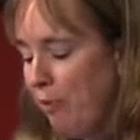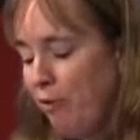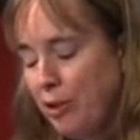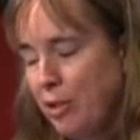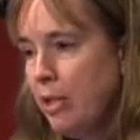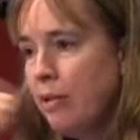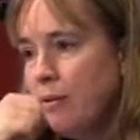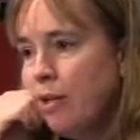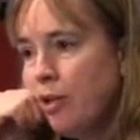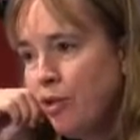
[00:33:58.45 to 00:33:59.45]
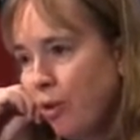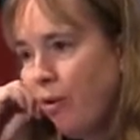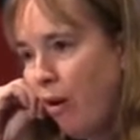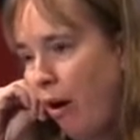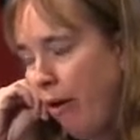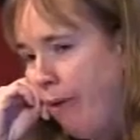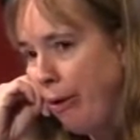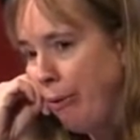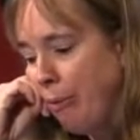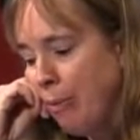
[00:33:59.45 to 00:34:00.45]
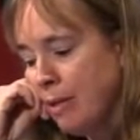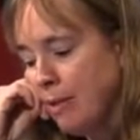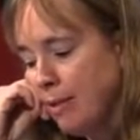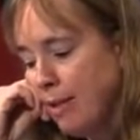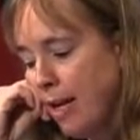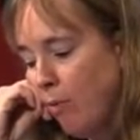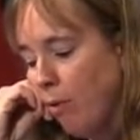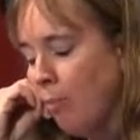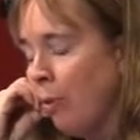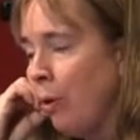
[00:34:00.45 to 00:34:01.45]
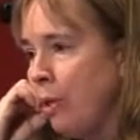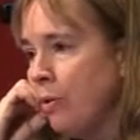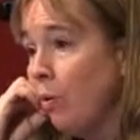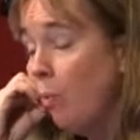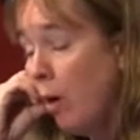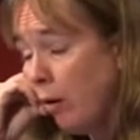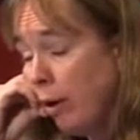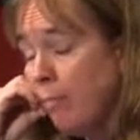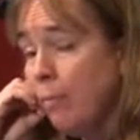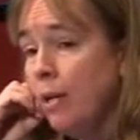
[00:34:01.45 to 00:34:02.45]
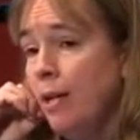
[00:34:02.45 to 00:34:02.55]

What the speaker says: The first is ensure that Colorado remains a state where immigrants are welcome,